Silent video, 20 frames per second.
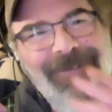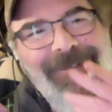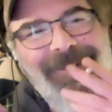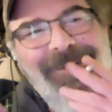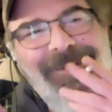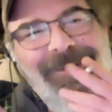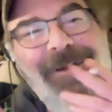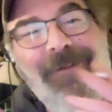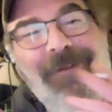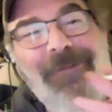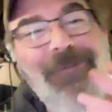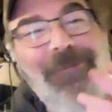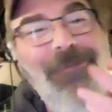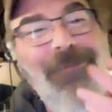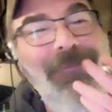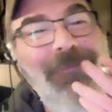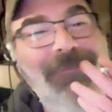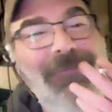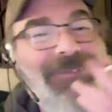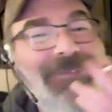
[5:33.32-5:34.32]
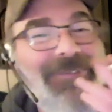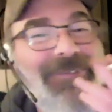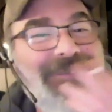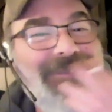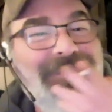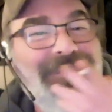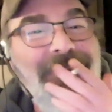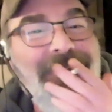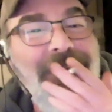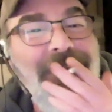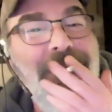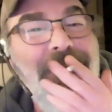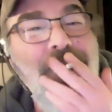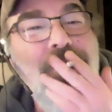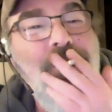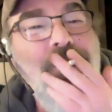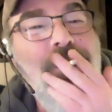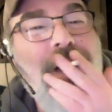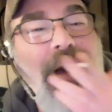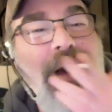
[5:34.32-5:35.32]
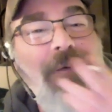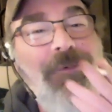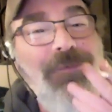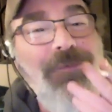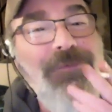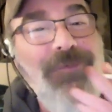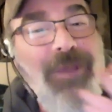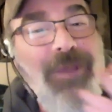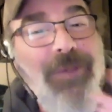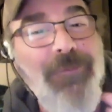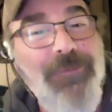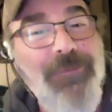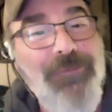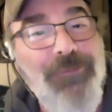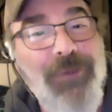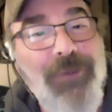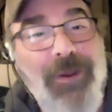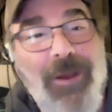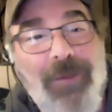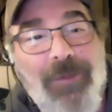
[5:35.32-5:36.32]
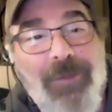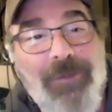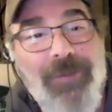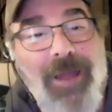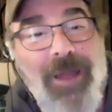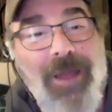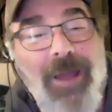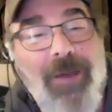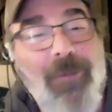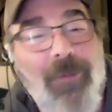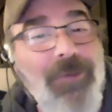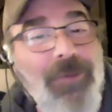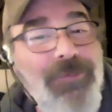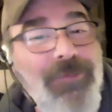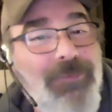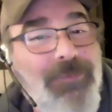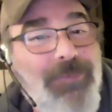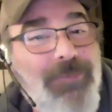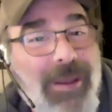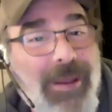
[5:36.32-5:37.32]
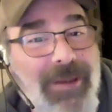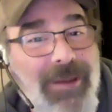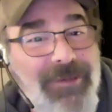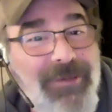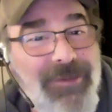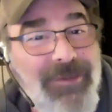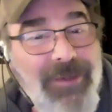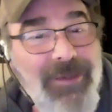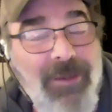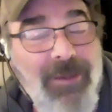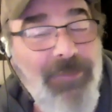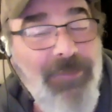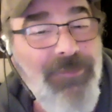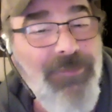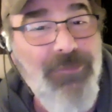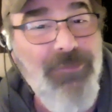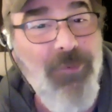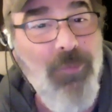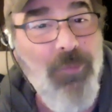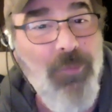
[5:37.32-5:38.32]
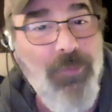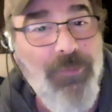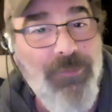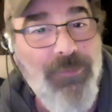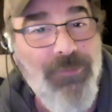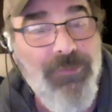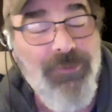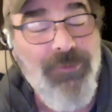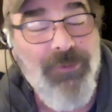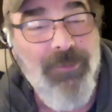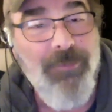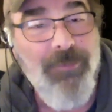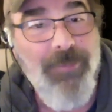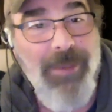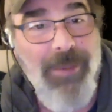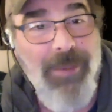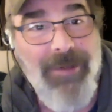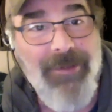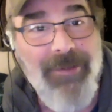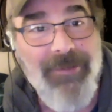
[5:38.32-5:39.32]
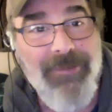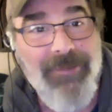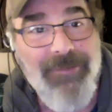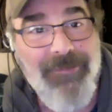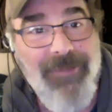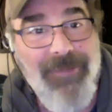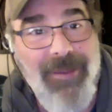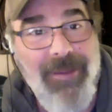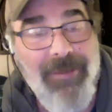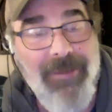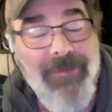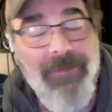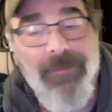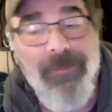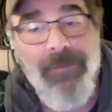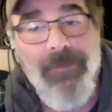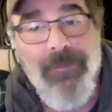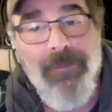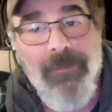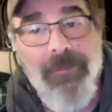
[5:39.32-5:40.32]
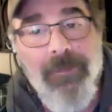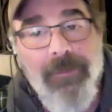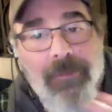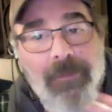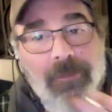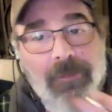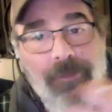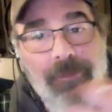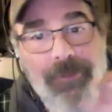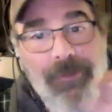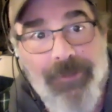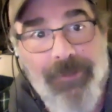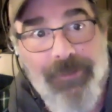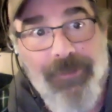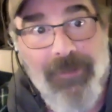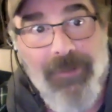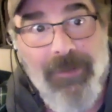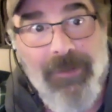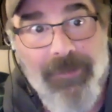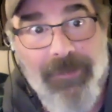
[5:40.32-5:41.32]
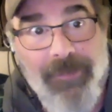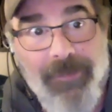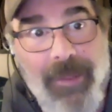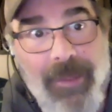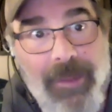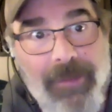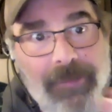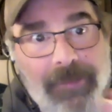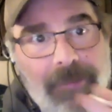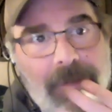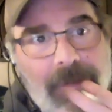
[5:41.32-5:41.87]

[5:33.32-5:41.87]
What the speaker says: I don't know. I wasn't panicking. I wasn't nowhere near a panic attack or anything like that.